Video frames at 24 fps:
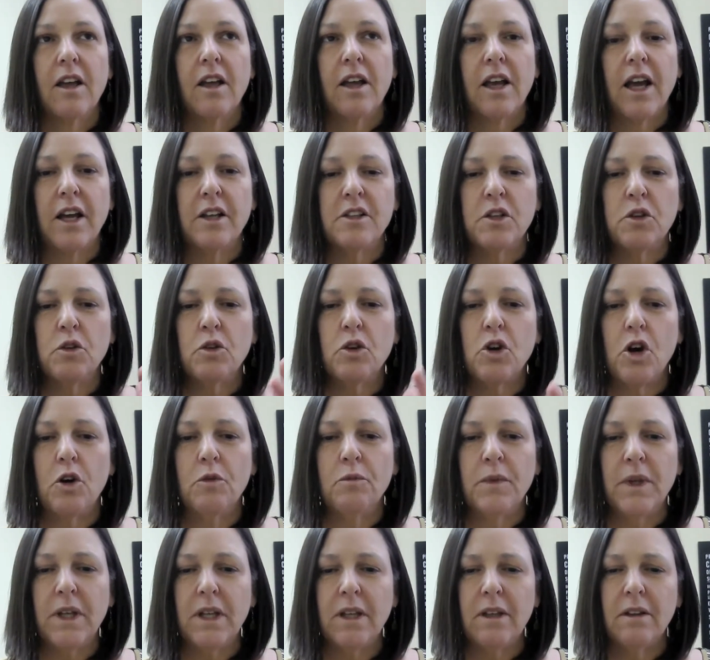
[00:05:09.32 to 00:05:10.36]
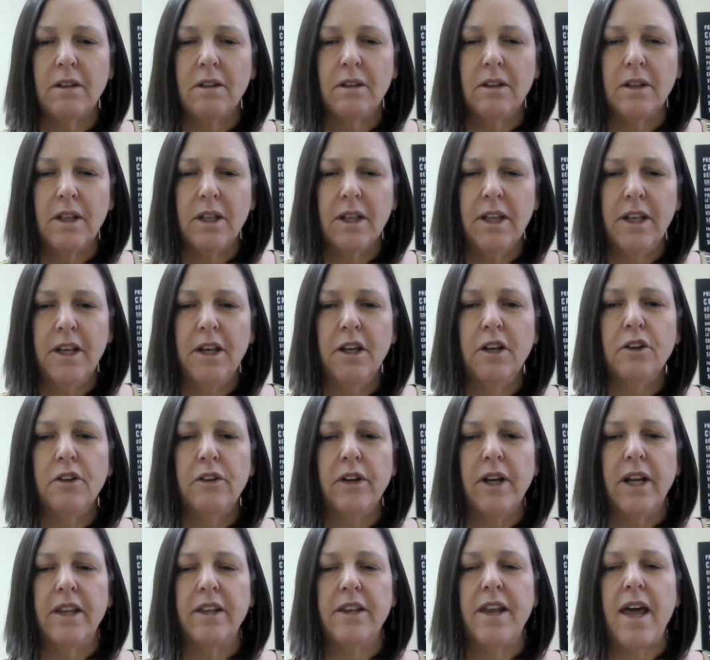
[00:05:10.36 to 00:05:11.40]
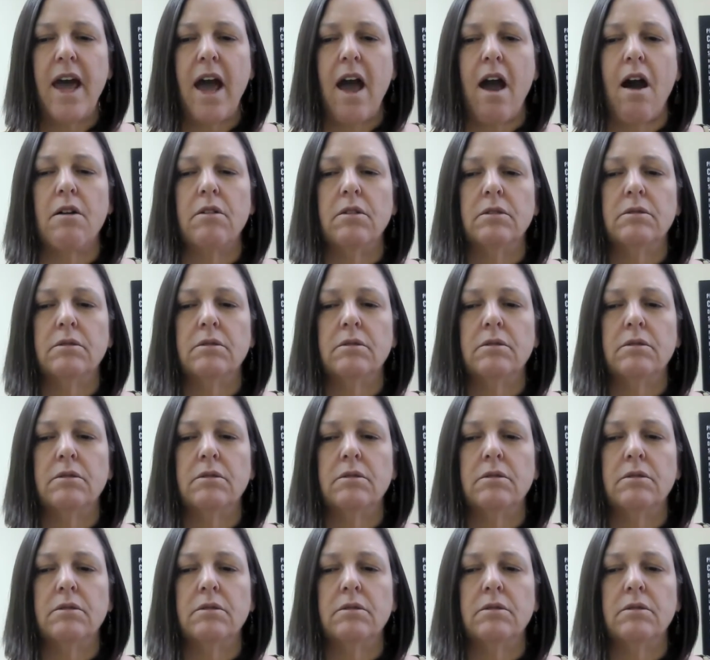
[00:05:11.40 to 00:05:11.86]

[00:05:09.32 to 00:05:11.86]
as you come here and now,